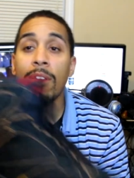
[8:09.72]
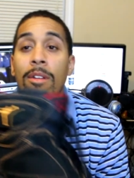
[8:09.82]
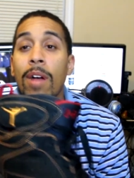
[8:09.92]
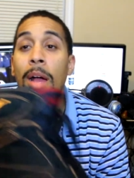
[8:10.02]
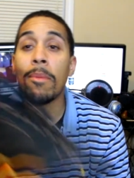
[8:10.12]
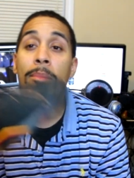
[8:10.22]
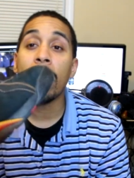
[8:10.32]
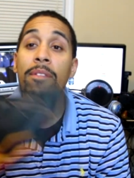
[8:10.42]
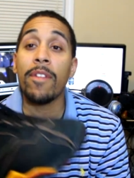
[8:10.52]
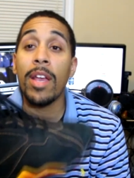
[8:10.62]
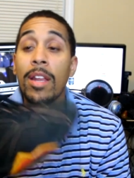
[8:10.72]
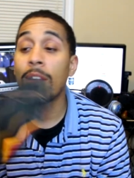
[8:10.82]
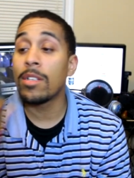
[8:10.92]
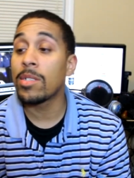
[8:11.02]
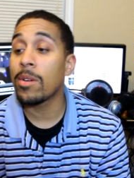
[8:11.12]
You know, I'm a big
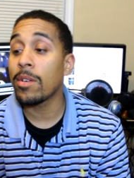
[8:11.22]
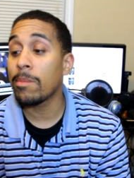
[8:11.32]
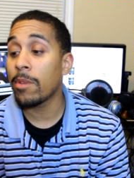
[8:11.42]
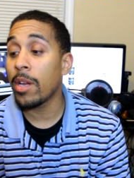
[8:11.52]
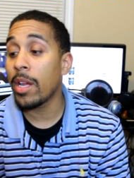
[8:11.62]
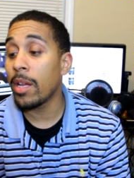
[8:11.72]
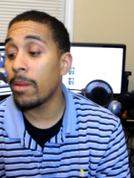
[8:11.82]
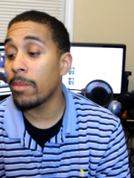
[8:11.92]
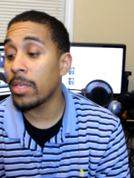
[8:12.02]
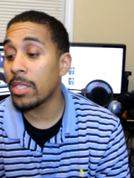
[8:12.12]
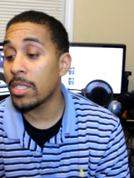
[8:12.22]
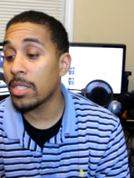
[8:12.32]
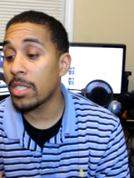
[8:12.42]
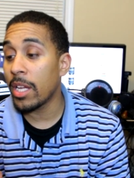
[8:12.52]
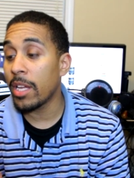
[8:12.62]
fan of the Jordan brand, but it's
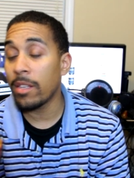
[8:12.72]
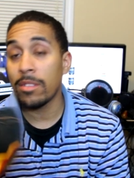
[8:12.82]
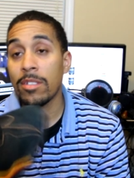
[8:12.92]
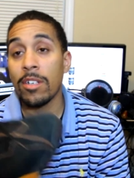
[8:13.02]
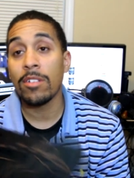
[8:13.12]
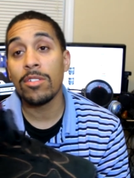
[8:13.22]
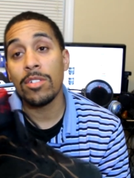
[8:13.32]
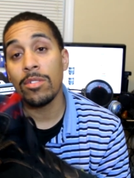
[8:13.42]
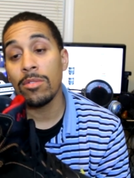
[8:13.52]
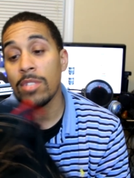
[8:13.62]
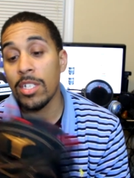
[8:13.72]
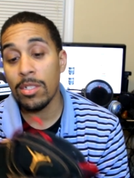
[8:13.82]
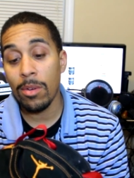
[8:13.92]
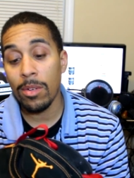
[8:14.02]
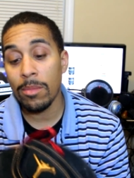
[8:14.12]
just that certain shoes that
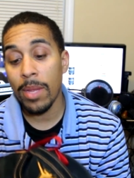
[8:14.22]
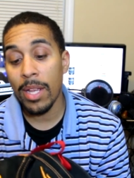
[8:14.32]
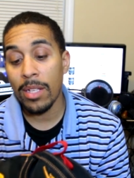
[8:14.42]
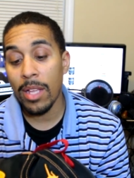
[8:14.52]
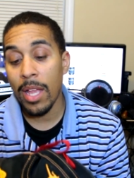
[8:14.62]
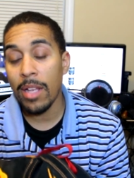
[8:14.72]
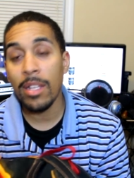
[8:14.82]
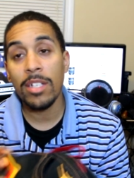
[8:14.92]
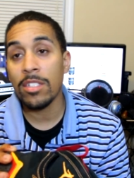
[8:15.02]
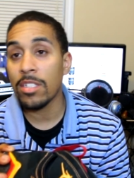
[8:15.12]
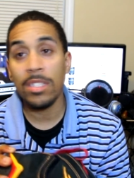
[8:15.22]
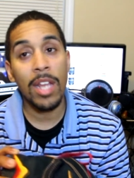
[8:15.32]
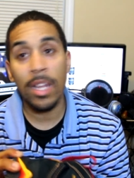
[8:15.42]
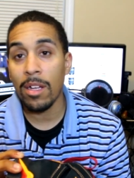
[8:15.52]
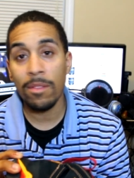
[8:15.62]
Jordan make that is just
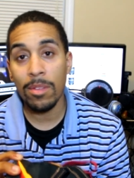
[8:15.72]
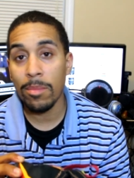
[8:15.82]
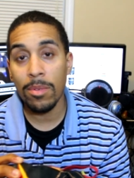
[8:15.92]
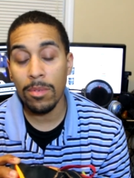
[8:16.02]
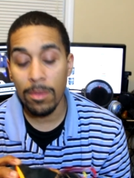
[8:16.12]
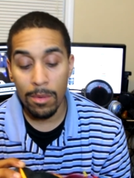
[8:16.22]
not comfortable,